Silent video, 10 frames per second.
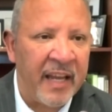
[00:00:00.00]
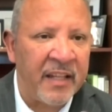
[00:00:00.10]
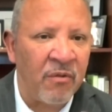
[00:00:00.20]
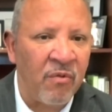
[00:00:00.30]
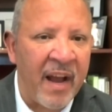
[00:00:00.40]

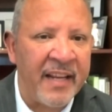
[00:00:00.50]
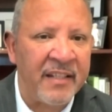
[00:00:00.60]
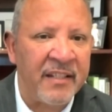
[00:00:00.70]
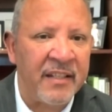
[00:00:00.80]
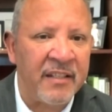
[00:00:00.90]
and the
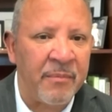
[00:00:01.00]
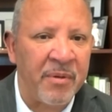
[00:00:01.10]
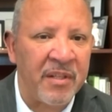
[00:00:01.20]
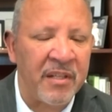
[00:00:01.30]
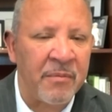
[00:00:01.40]
right to, to
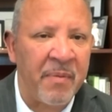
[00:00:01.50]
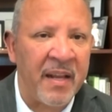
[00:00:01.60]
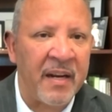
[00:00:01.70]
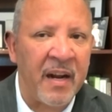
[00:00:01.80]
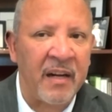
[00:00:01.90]

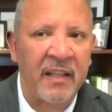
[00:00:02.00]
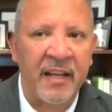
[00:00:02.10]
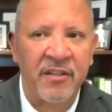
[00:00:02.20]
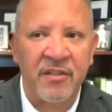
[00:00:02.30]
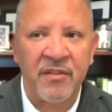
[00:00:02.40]
participate in our
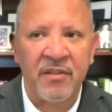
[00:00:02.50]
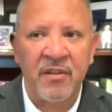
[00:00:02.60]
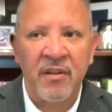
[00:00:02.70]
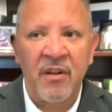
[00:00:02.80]
elections,